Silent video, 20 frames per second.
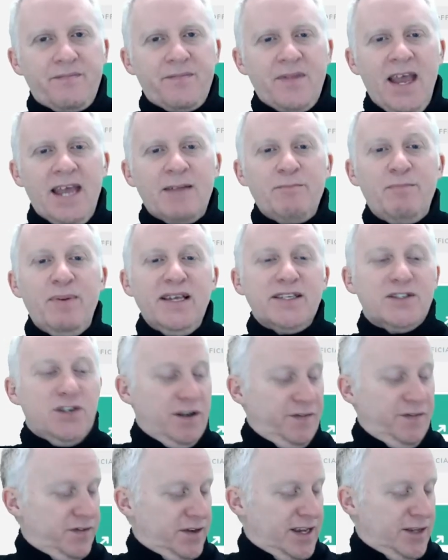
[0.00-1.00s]
And please
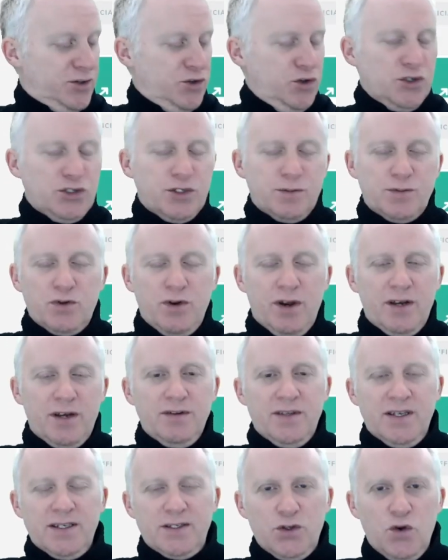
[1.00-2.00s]
don't forget to subscribe to
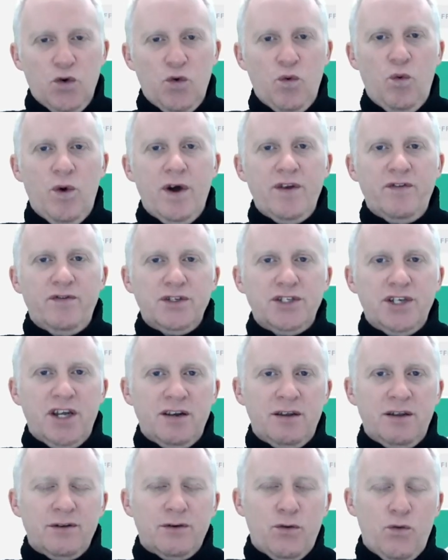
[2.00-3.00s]
this wonderful
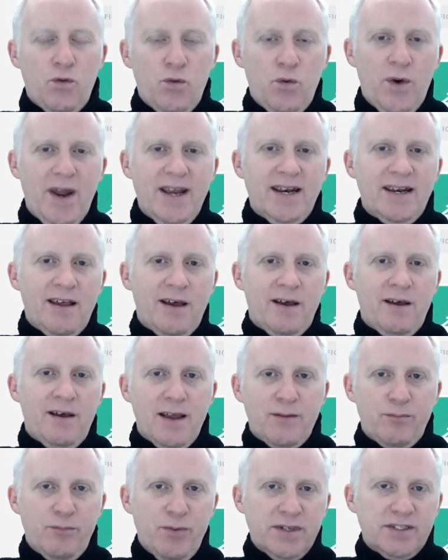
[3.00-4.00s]
channel right now
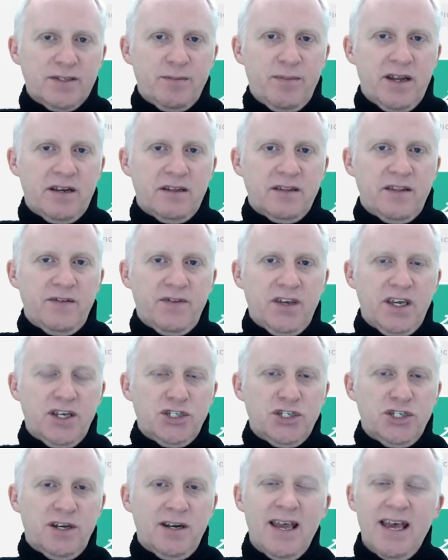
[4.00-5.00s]
and press the bell
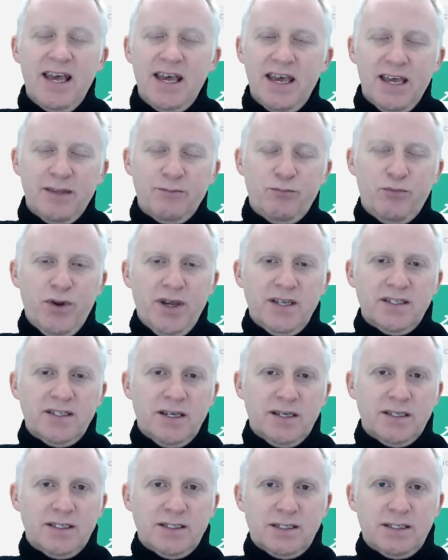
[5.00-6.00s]
notification and press
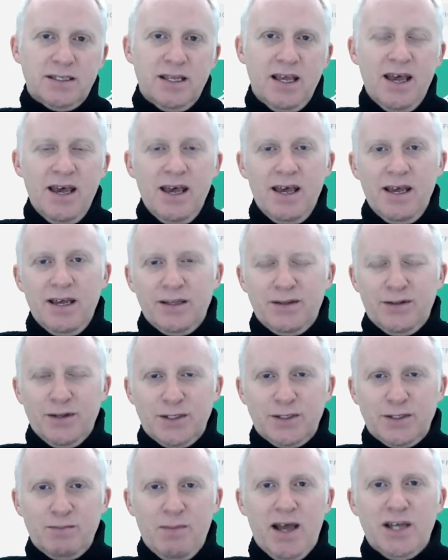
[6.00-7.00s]
this the
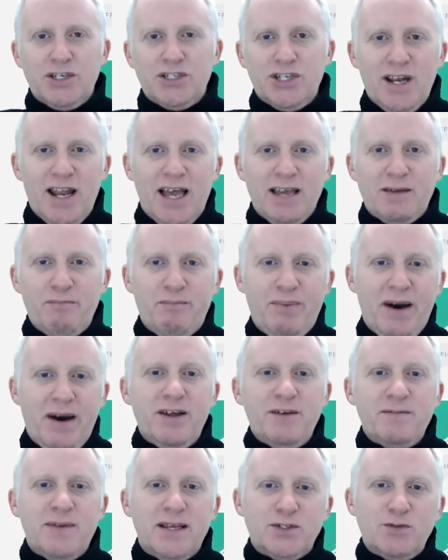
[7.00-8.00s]
smash like
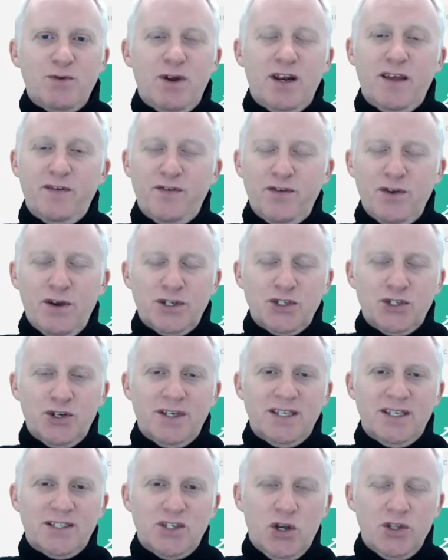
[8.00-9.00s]
button as well if you enjoy
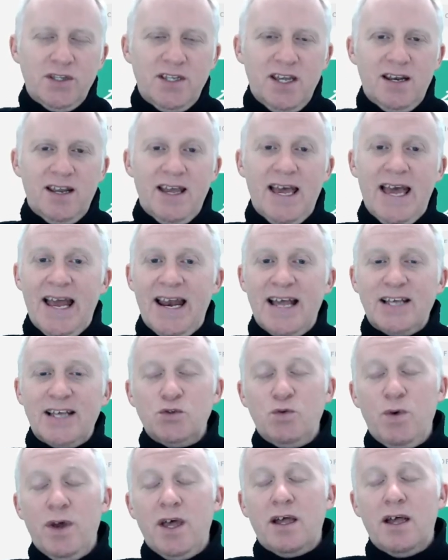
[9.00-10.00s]
this content. And as
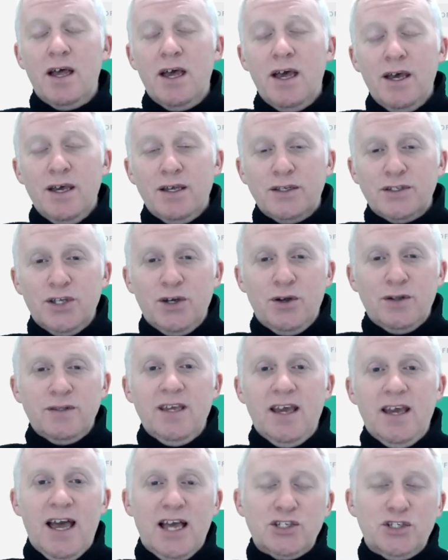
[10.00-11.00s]
well, second
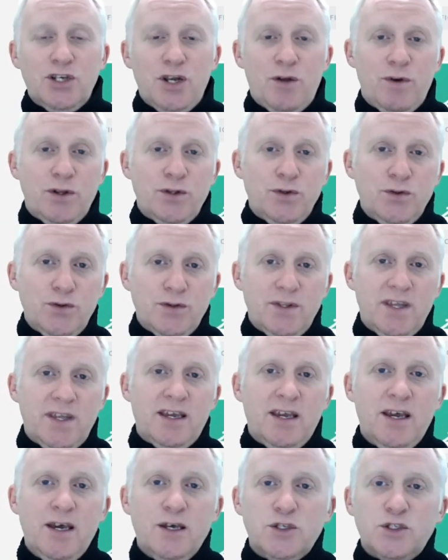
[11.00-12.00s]
thing action I want you to
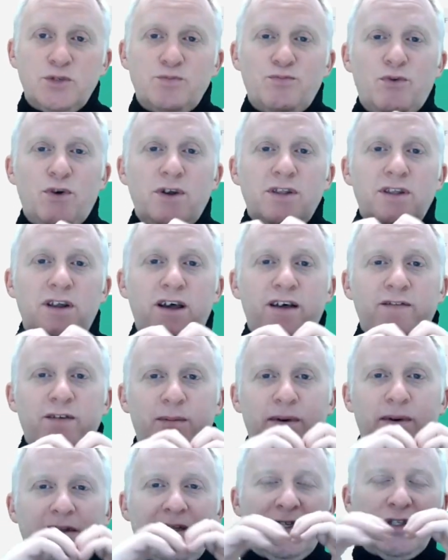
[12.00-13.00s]
take, spread the love
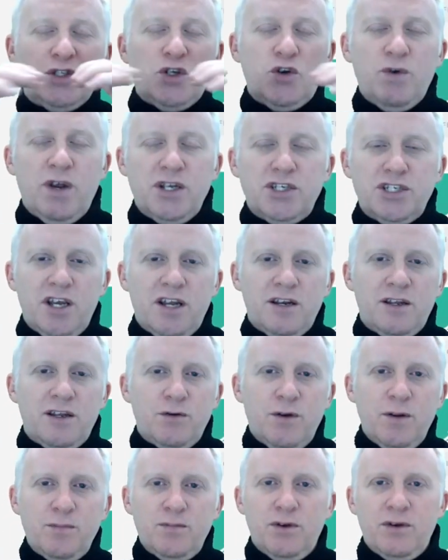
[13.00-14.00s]
about this great channel,
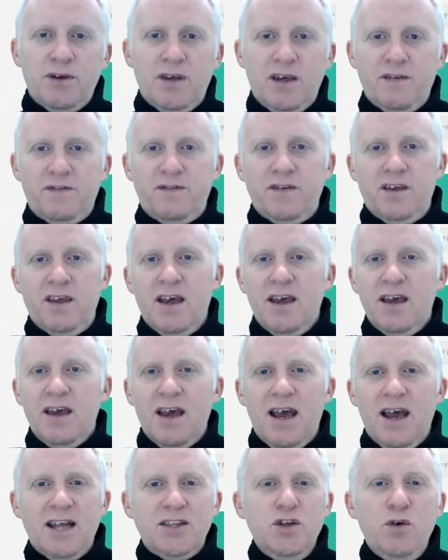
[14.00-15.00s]
Crypto and Coffee,
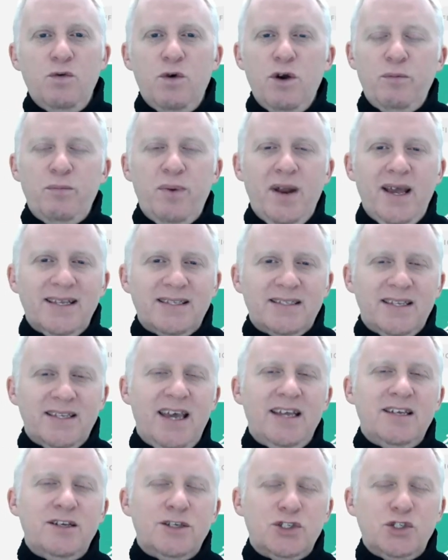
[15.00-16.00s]
at your workplace,
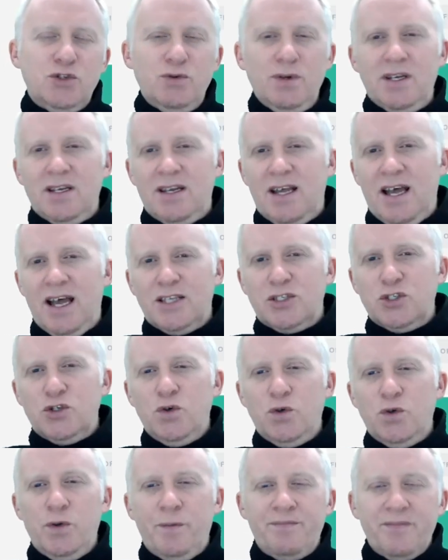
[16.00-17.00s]
in the street, at
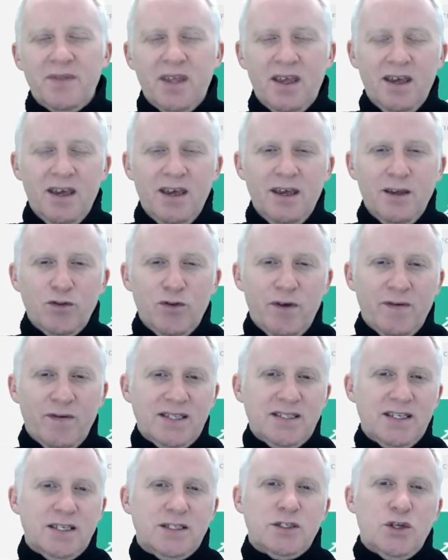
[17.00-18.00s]
school. To have
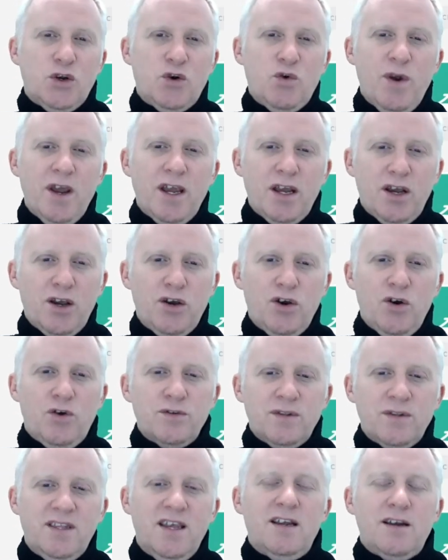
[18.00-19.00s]
access great
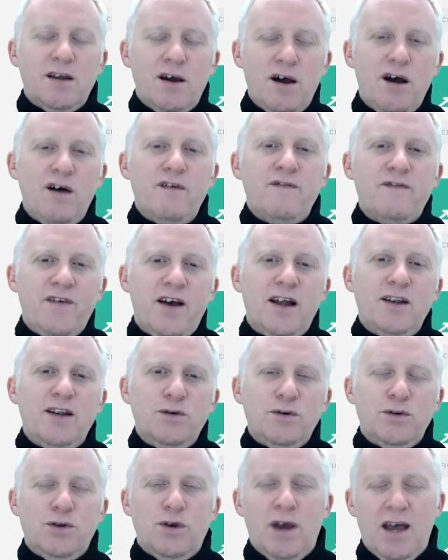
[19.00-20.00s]
content of
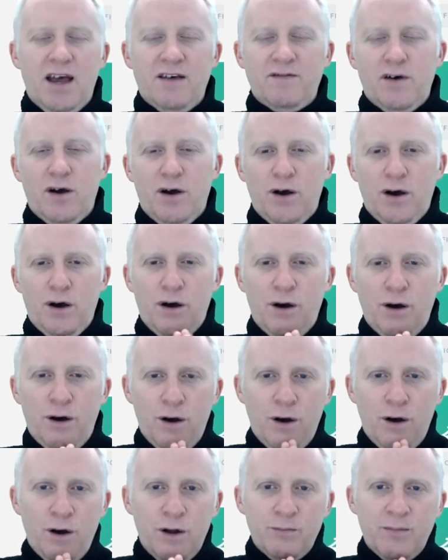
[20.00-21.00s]
value, you have
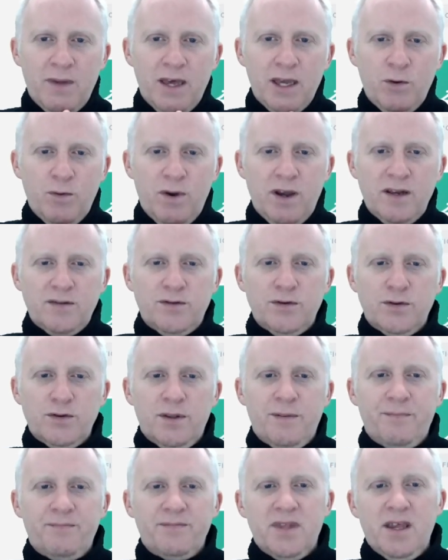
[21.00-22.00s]
all my gratitude.
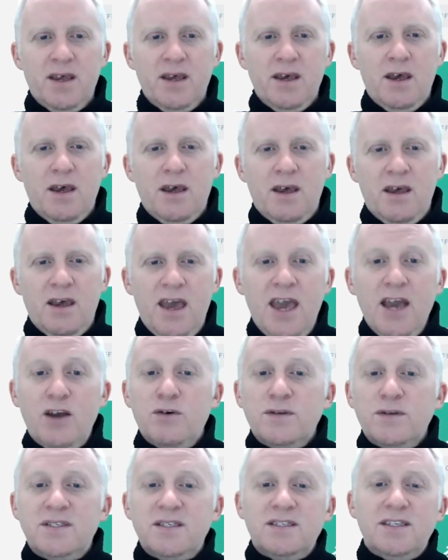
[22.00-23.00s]

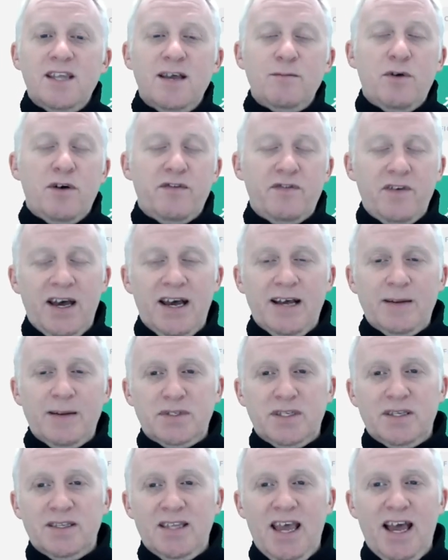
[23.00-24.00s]
Ecosystem of
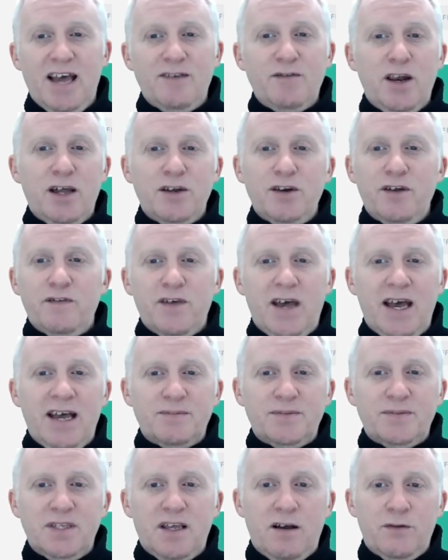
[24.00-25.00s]
apps. They have a lot of
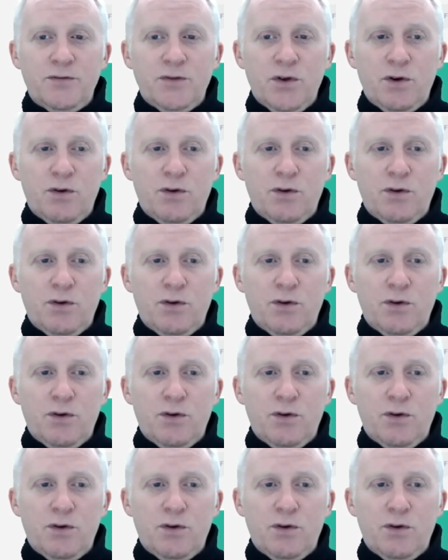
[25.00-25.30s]
apps under